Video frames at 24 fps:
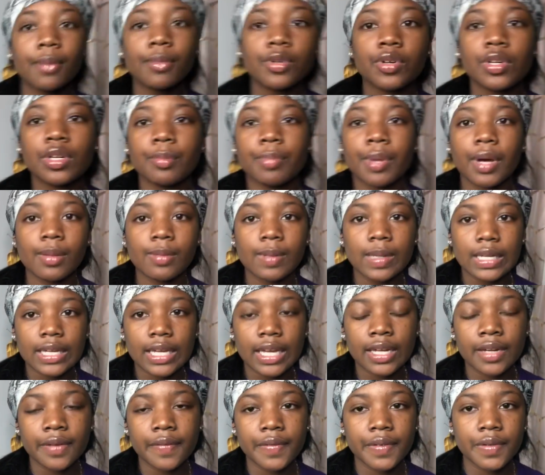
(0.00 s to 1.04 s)
I'm doing a public
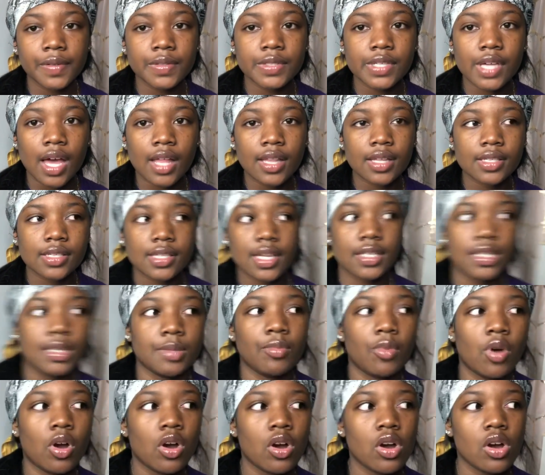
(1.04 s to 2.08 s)
interview challenge at the
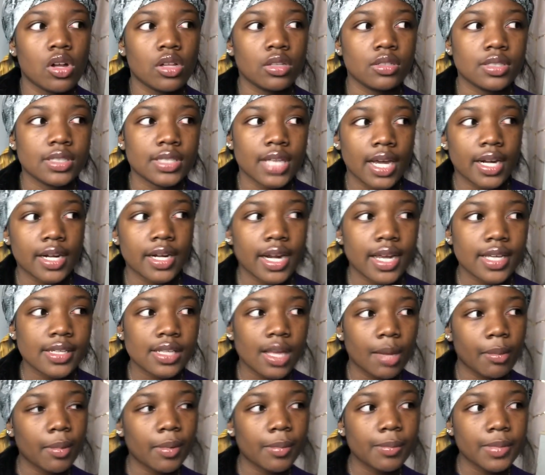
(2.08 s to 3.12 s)
mall on Saturday,
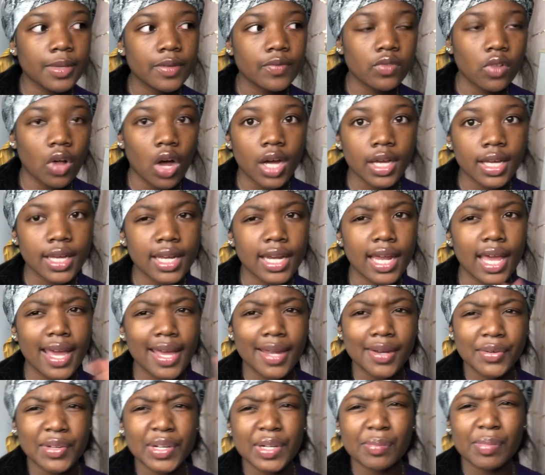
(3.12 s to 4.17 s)
so I'm gonna be vlogging
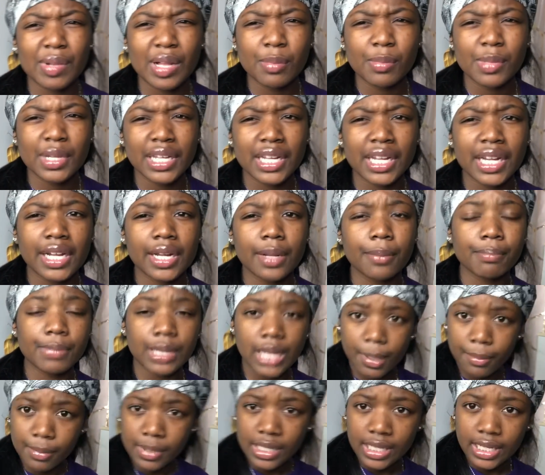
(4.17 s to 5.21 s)
and doing a public
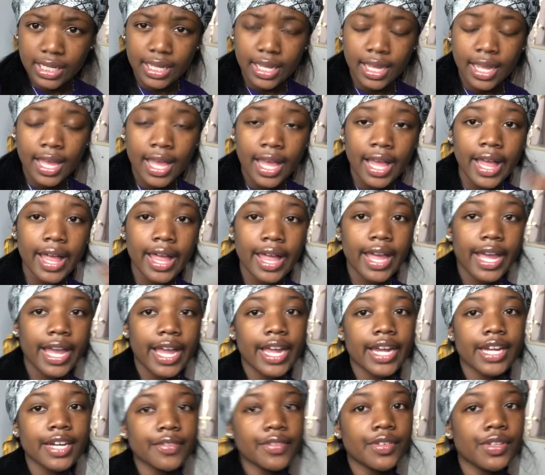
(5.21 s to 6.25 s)
public
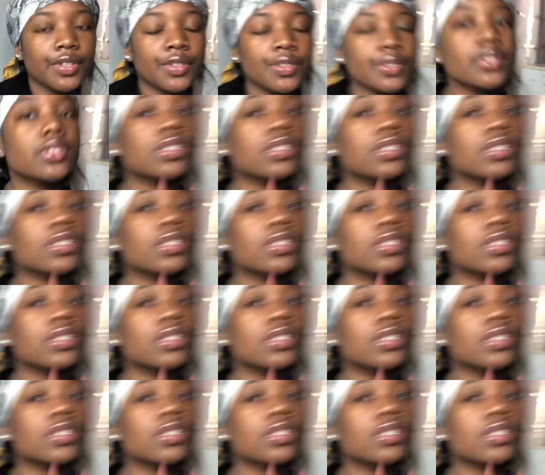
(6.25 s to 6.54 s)
interview.